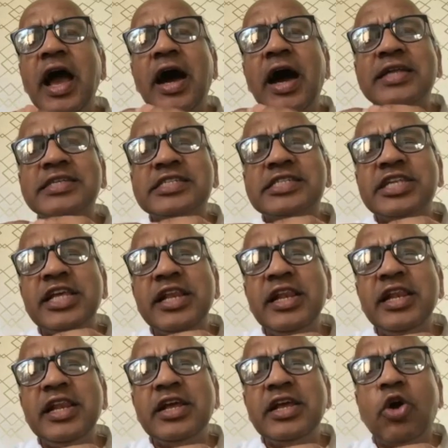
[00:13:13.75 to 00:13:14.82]
are
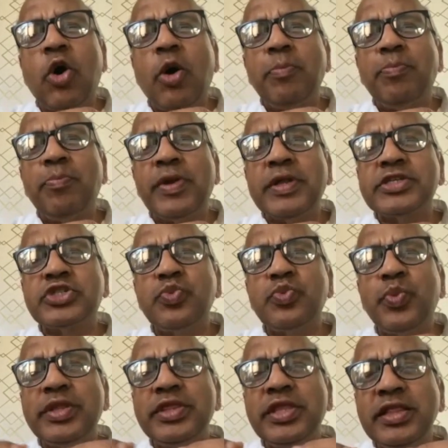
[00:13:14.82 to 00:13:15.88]
still compressed
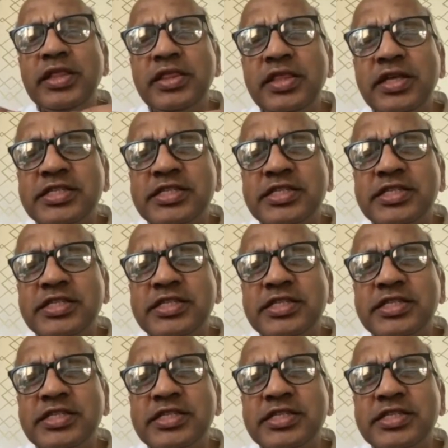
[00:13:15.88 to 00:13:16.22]
within the